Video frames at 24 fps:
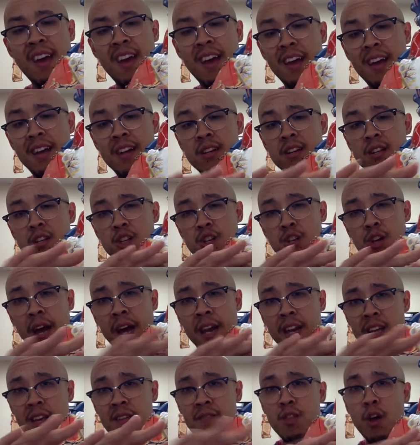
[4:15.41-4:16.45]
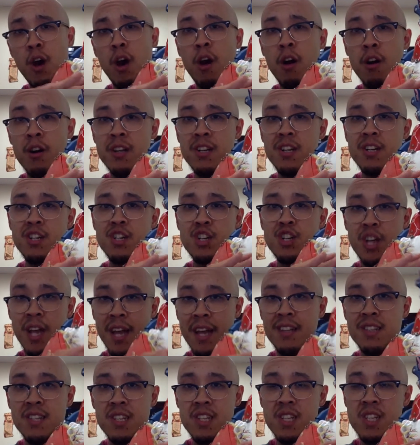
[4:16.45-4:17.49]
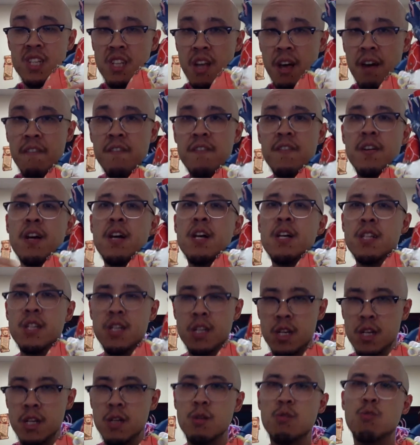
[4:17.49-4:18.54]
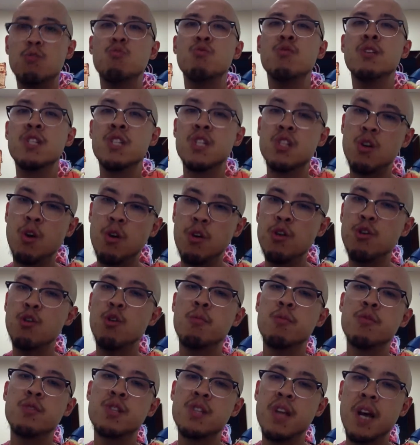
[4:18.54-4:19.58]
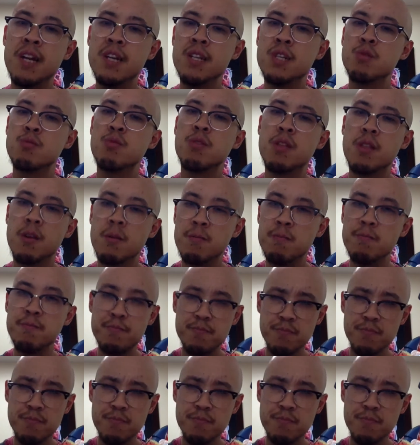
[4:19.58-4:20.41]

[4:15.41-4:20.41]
and you kind of give the heart a chance itself to restart normal sinus rhythm.